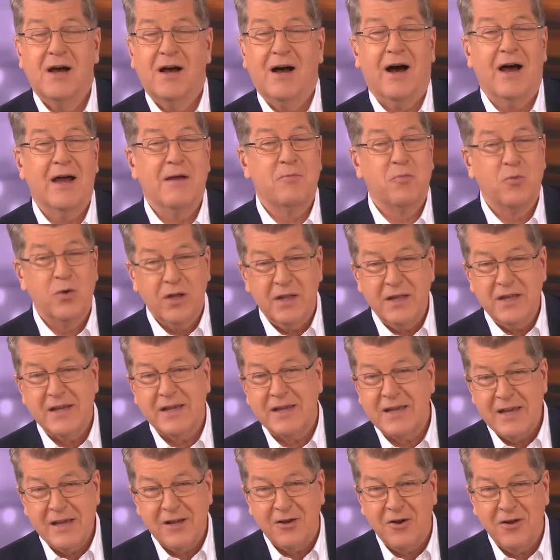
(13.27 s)
I'm really a
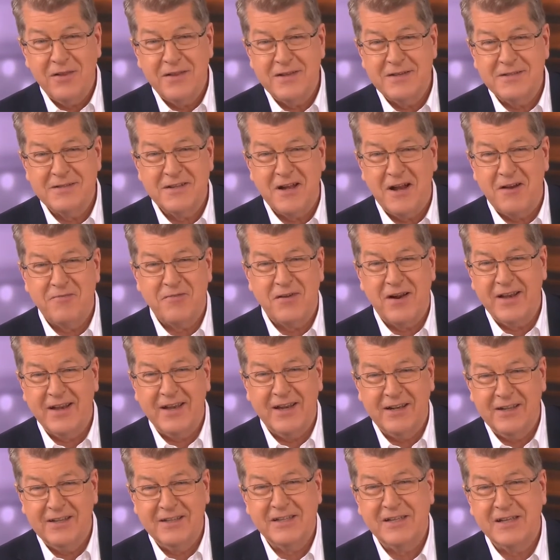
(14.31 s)
geek on this stuff and I get
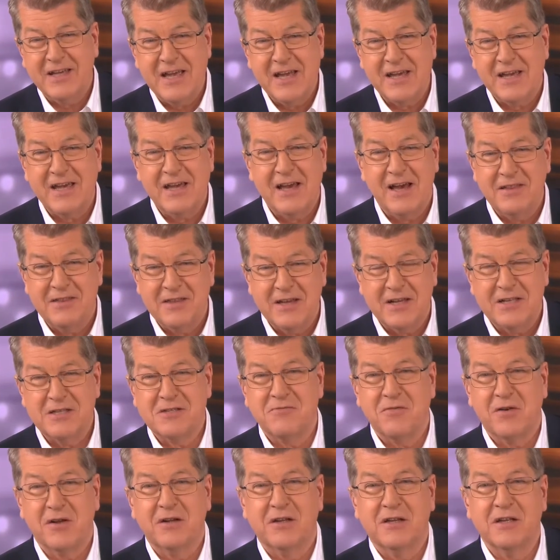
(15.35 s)
a little geeky. I think it's
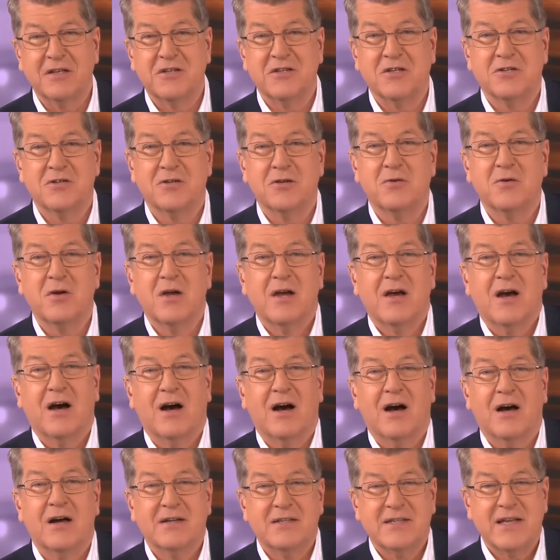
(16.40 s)
fun to listen to.
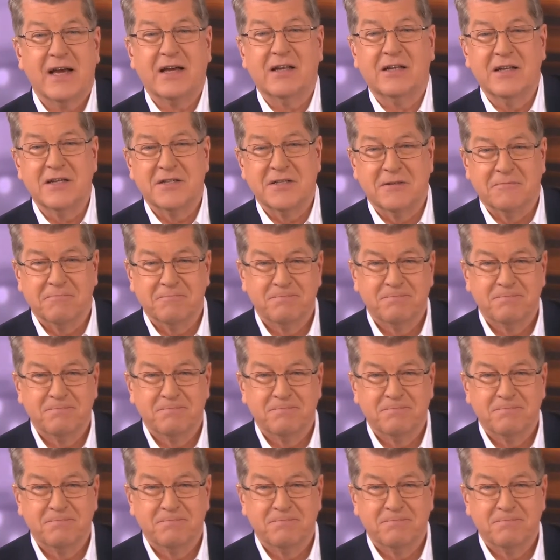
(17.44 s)
Take a listen.